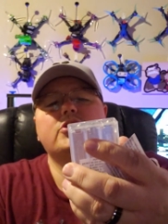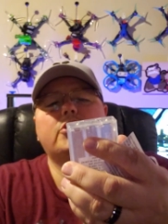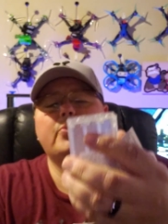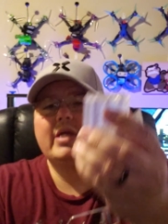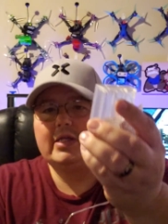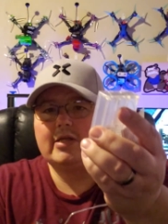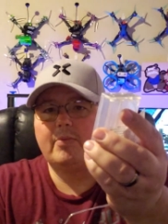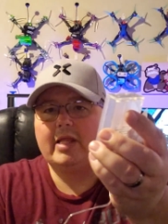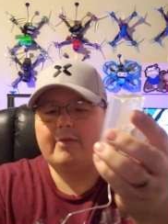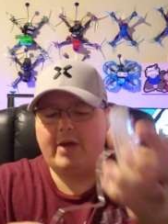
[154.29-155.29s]
3
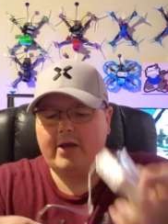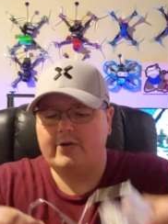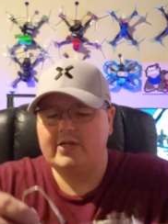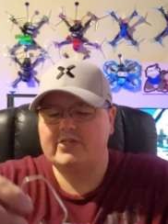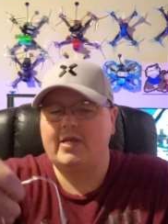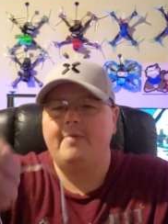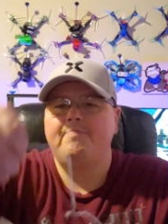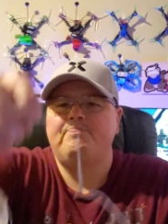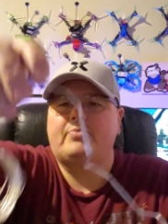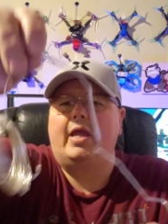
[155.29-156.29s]
AA batteries,
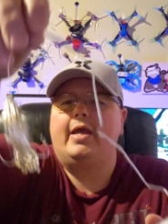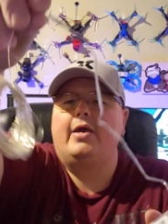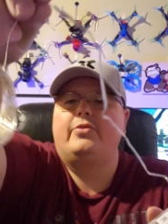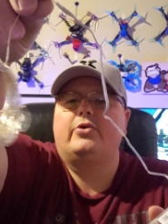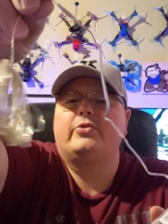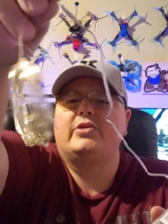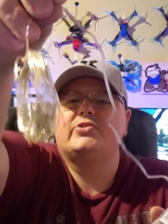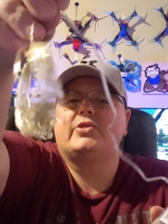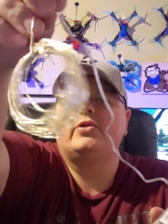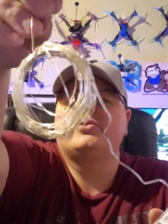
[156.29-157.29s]
and they're these little